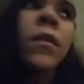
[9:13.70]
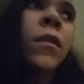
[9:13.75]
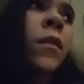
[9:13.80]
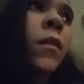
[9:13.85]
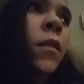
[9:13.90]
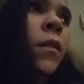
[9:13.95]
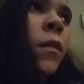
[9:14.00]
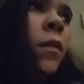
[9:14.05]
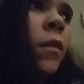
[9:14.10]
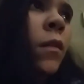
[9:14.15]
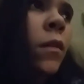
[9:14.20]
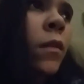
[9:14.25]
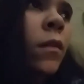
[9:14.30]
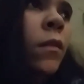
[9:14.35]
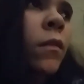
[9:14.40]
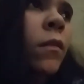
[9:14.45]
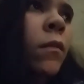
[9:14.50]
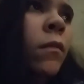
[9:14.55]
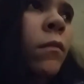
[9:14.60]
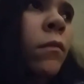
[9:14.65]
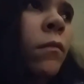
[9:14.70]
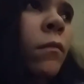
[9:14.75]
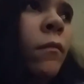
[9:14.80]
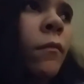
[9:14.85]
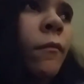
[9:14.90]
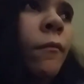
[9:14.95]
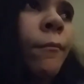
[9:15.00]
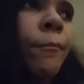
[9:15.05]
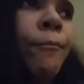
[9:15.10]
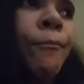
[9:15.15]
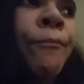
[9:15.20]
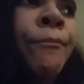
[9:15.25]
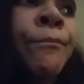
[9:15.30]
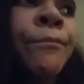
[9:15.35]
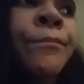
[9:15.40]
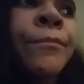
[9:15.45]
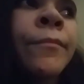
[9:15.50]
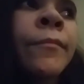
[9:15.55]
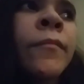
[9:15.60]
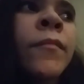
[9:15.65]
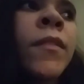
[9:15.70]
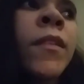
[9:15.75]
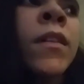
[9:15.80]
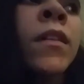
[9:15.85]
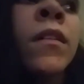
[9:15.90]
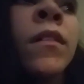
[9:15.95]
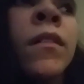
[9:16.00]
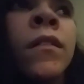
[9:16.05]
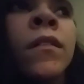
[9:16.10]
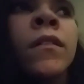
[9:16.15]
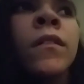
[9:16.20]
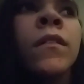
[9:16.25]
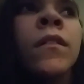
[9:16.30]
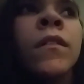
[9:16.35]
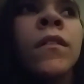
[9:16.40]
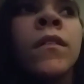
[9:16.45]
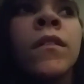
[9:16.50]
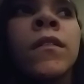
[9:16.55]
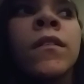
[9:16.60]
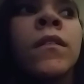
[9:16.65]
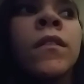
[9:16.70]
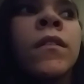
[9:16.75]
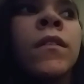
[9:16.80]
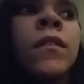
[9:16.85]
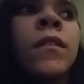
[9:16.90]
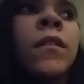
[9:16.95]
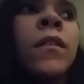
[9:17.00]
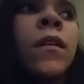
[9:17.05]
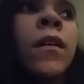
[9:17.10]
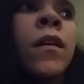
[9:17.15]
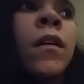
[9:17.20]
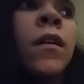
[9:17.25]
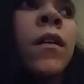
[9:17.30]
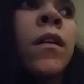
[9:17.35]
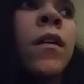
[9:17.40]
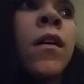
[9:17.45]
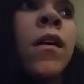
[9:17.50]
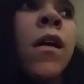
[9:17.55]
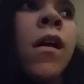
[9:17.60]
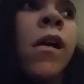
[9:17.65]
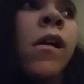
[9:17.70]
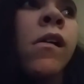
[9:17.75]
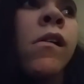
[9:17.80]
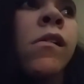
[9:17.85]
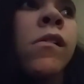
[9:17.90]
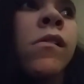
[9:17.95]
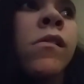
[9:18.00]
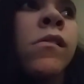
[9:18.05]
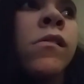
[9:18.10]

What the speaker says: [no speech]